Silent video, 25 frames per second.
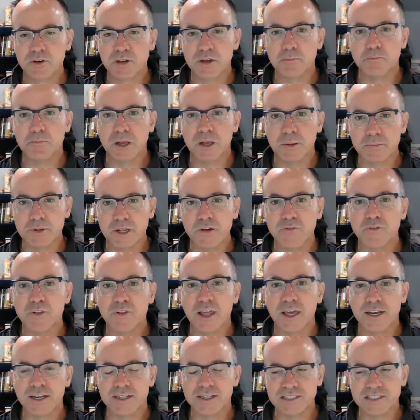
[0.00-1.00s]
getting bumped
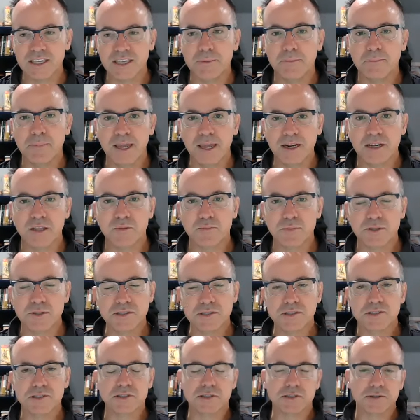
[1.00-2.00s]
offline it's impacting
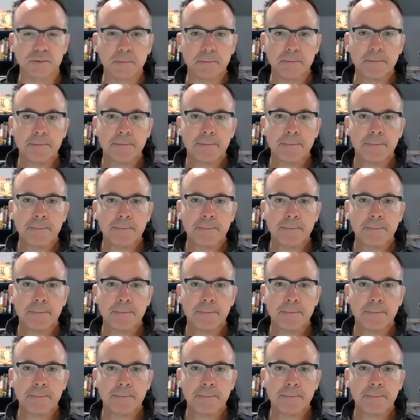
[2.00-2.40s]
businesses